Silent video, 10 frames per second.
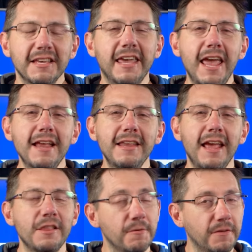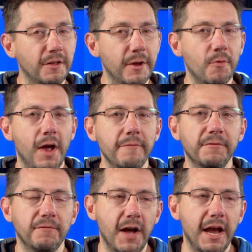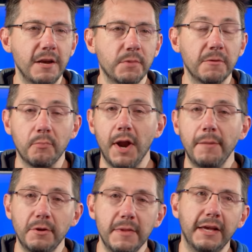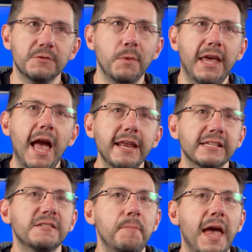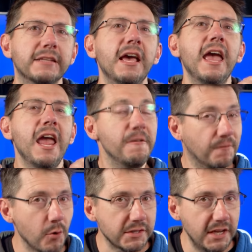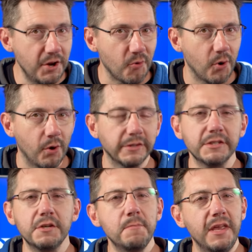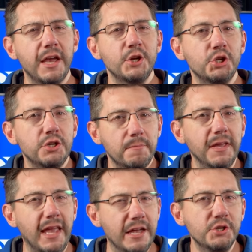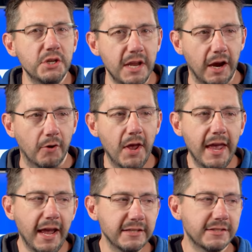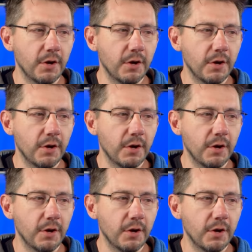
The candy and the filament arrived fine, but the problem is we can't expect a 14 year old to be a shipping engineer, and